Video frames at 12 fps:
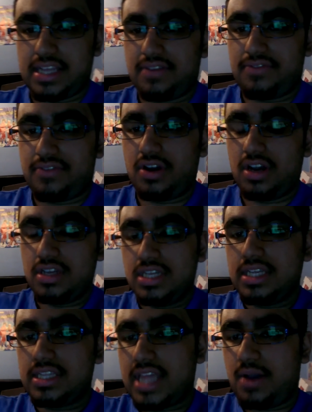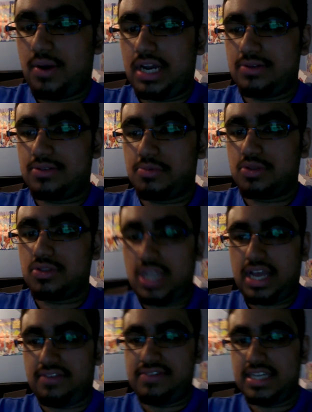I forgot that I was supposed to
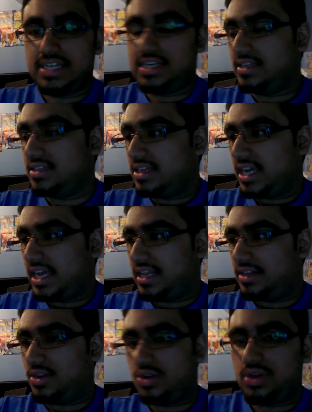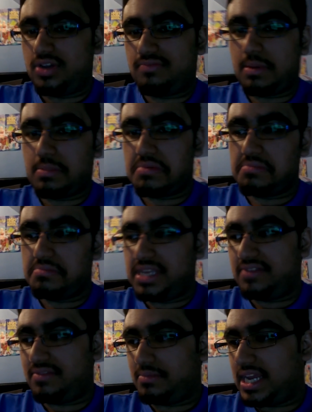have dinner. And I don't know if my mum
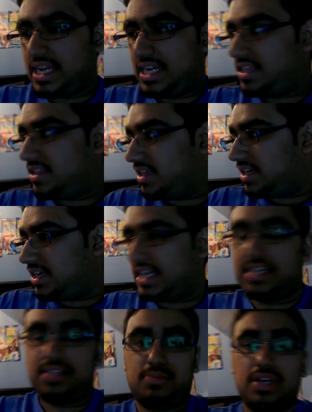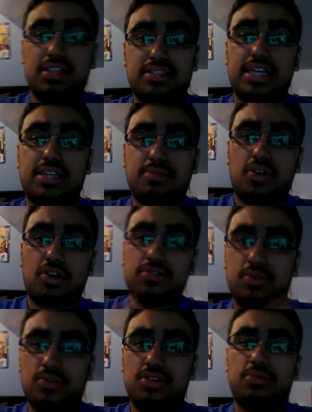even made anything. And it's Mother's Day tomorrow,
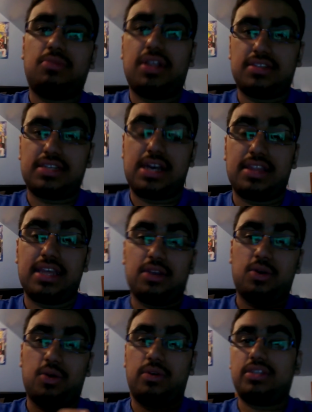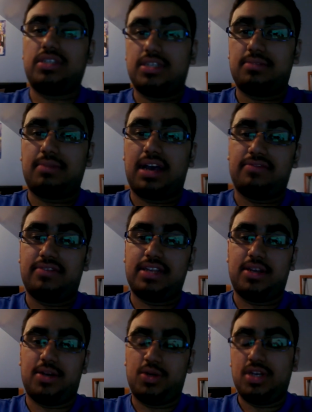so all you mothers out there who are watching my
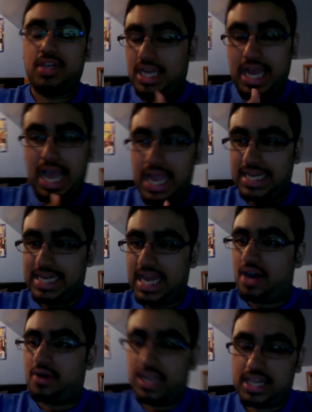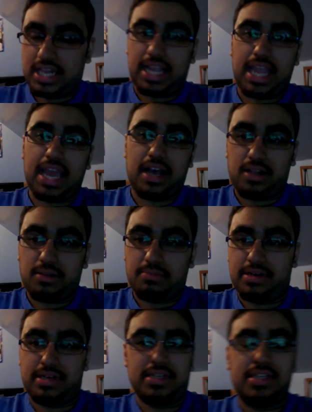video, I doubt it like hell.
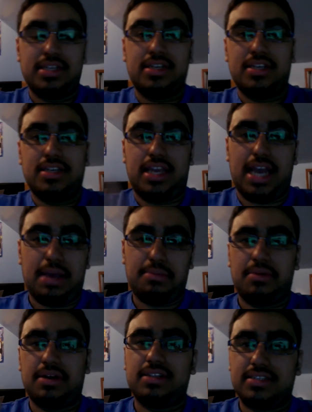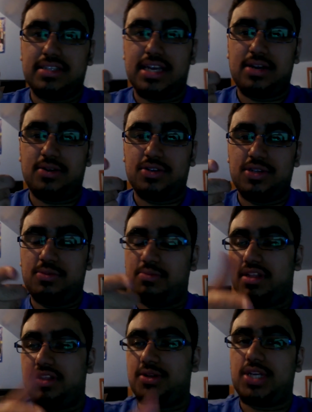But yeah, happy Mother's Day, all you
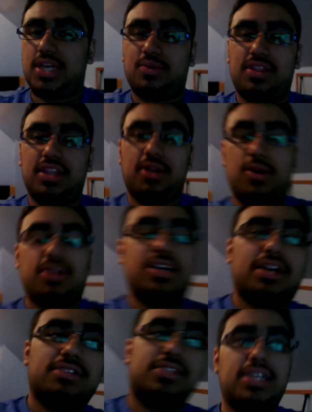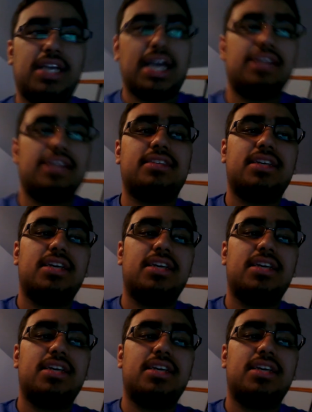mothers out there. I'll see you guys.